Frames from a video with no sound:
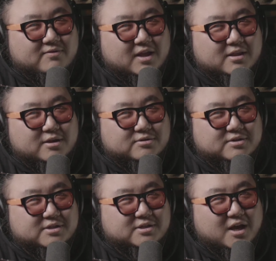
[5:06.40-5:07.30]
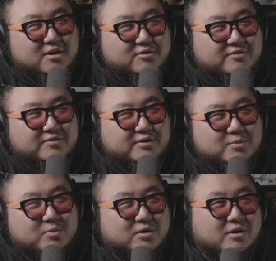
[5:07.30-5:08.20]
love that little subtle
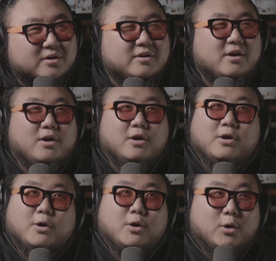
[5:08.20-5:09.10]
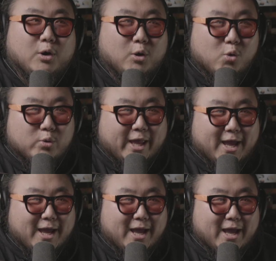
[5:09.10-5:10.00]
footwork.
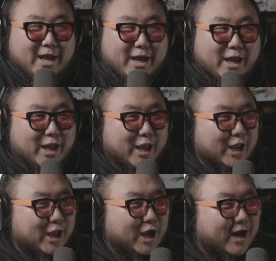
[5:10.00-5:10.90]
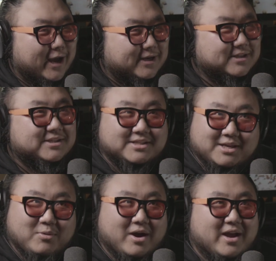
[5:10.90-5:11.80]
Okay, I can
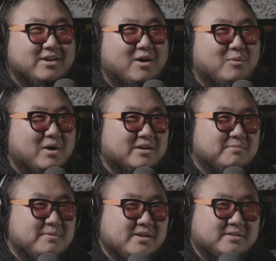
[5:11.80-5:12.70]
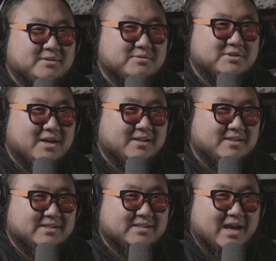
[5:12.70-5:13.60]
see why y'all wanted me to
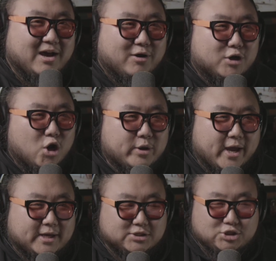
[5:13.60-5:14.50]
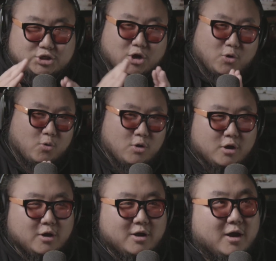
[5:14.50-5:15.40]
check this out. Okay, so
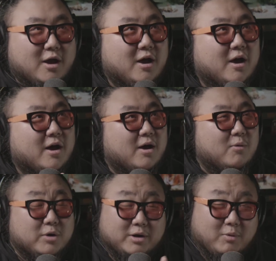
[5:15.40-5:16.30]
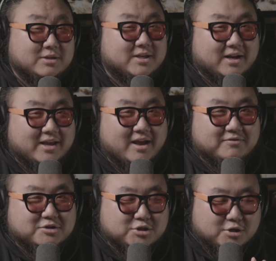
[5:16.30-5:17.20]
we're going to watch that
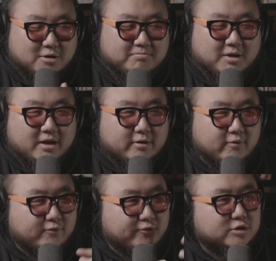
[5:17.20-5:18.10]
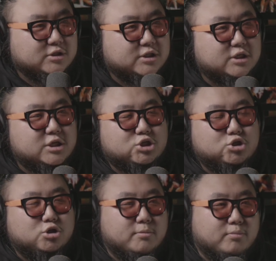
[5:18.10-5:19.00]
again for sure. But first
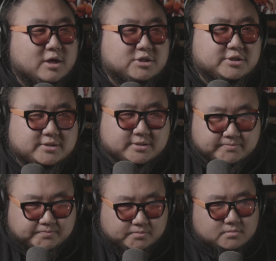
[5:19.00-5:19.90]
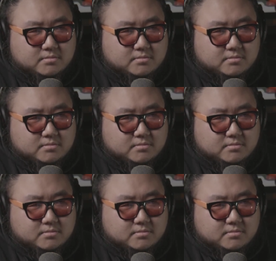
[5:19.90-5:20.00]
initial impressions,